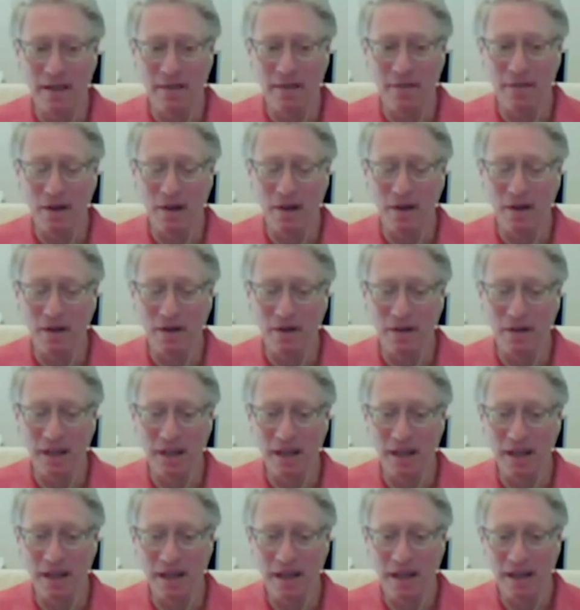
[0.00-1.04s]
a
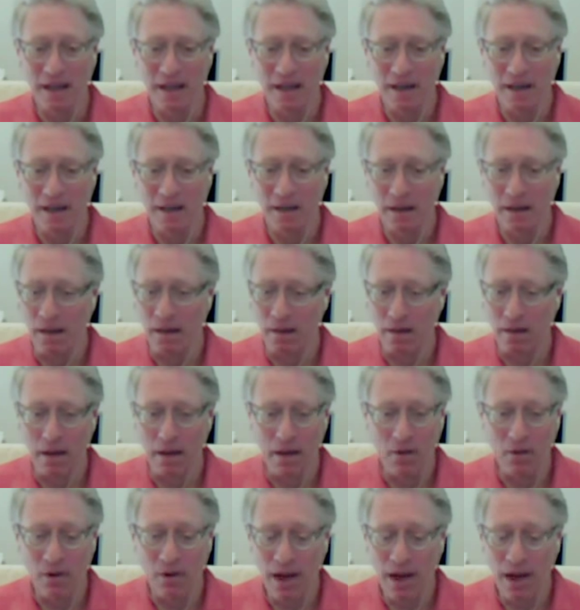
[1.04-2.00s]
difficulty, and they